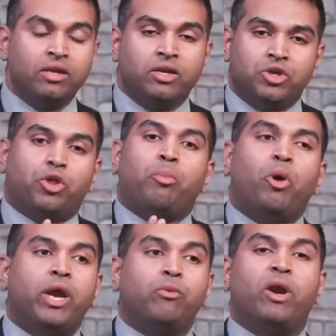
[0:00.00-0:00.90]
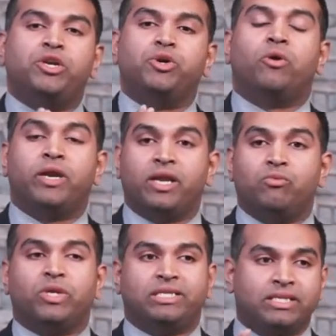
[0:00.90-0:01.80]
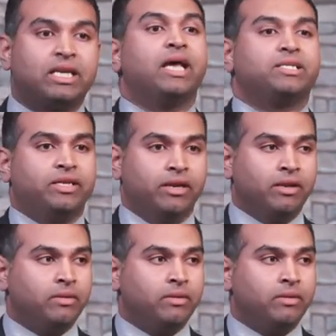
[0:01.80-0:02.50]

to the point where Dorian was disgusted.